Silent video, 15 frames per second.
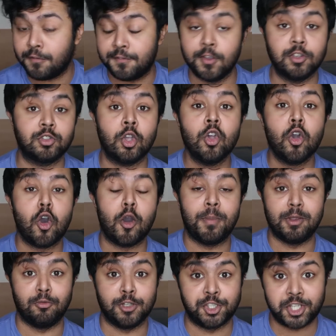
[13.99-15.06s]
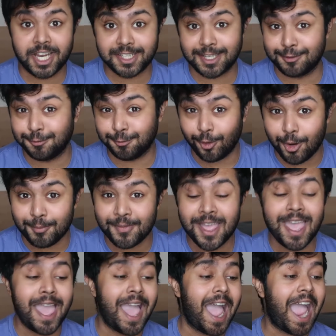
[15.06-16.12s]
offers or been rejected from,